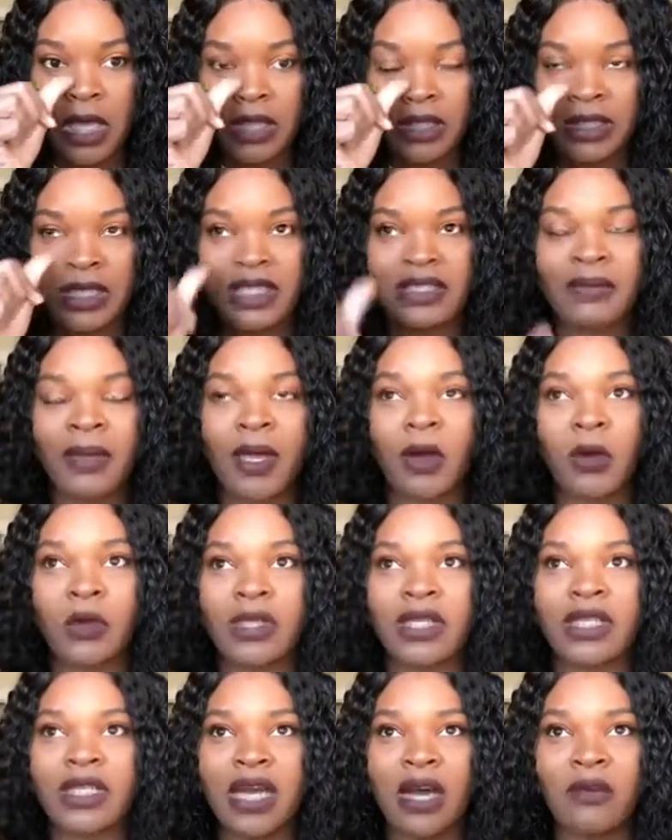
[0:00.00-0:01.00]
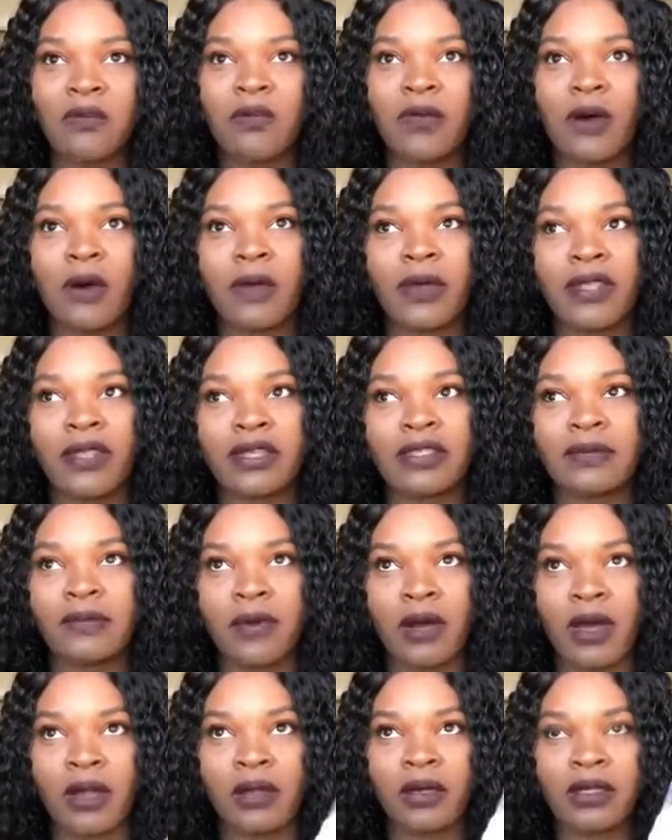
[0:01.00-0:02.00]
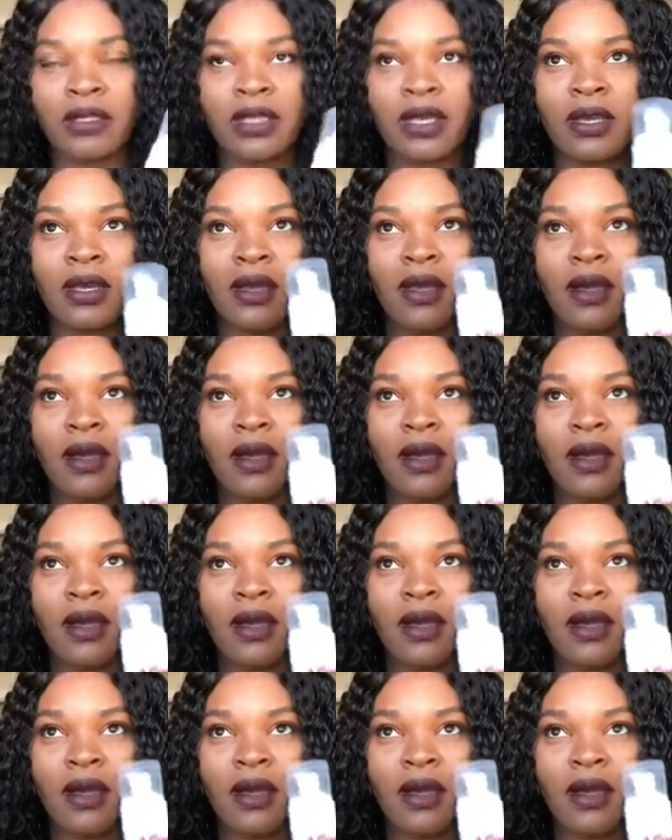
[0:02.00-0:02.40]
So that's my only downfall with this product.